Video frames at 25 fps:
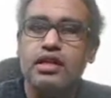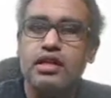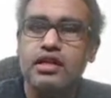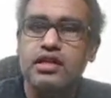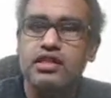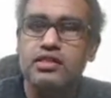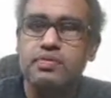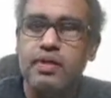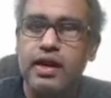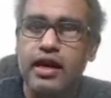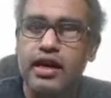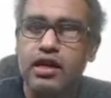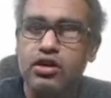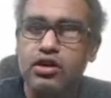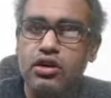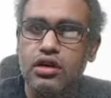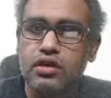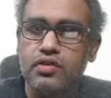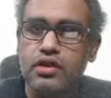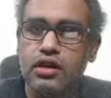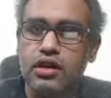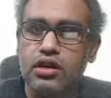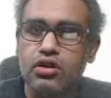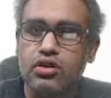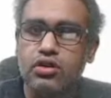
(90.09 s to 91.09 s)
The spinal
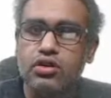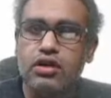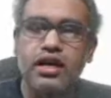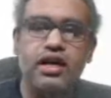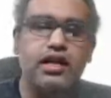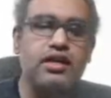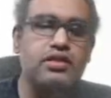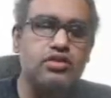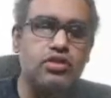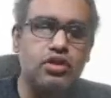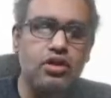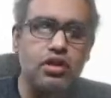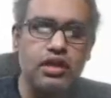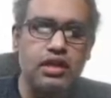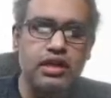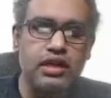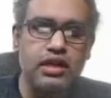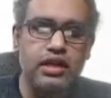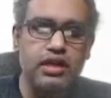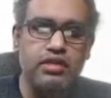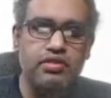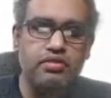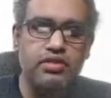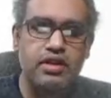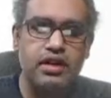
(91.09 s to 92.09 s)
cord we know has all the
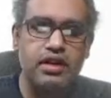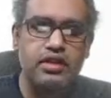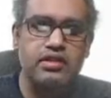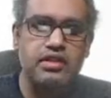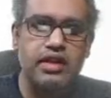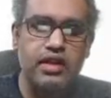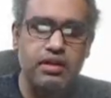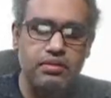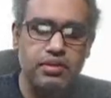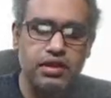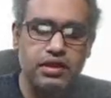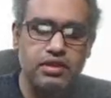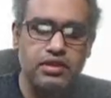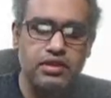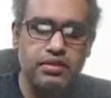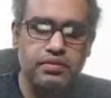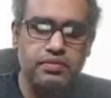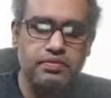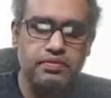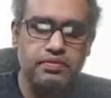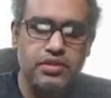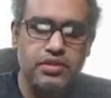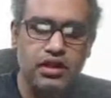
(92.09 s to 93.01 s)
different segments.